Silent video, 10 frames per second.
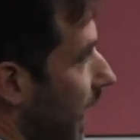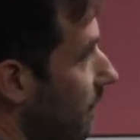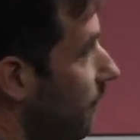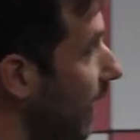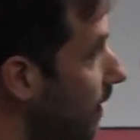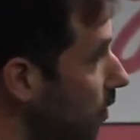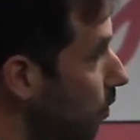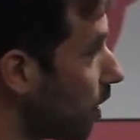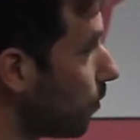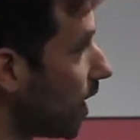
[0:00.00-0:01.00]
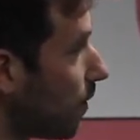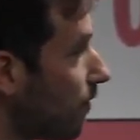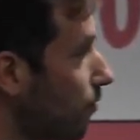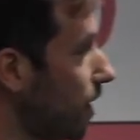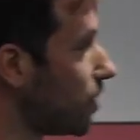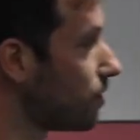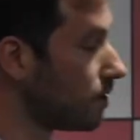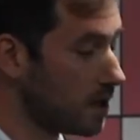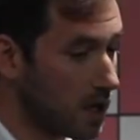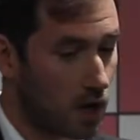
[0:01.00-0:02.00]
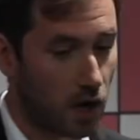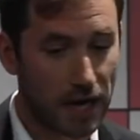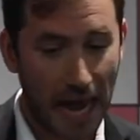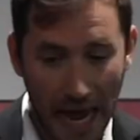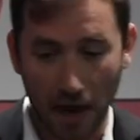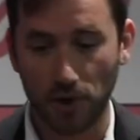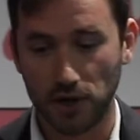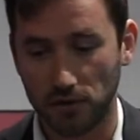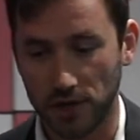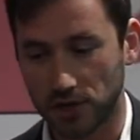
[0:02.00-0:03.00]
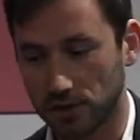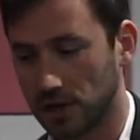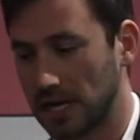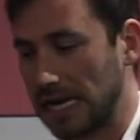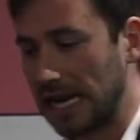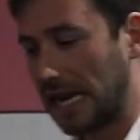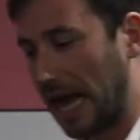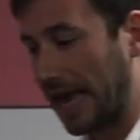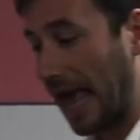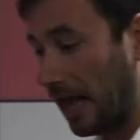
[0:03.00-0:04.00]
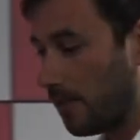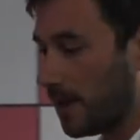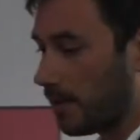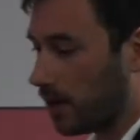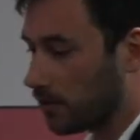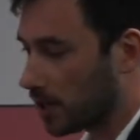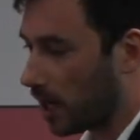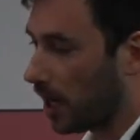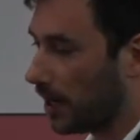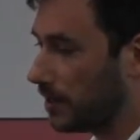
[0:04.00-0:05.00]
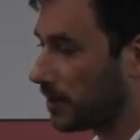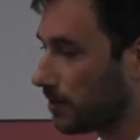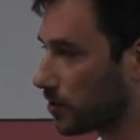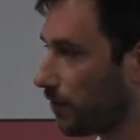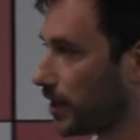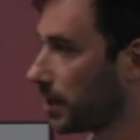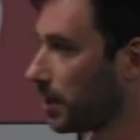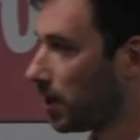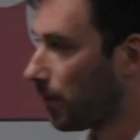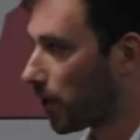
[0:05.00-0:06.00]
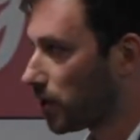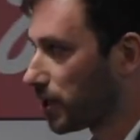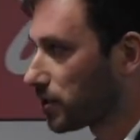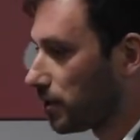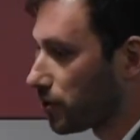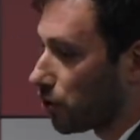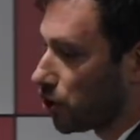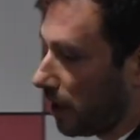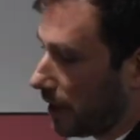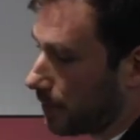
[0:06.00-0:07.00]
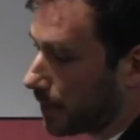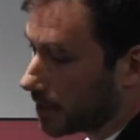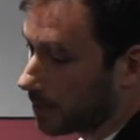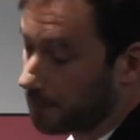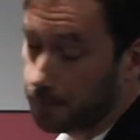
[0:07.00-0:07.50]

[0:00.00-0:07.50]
And finally, working with our foundation on how innovation can help them out in terms of their projects on social impact.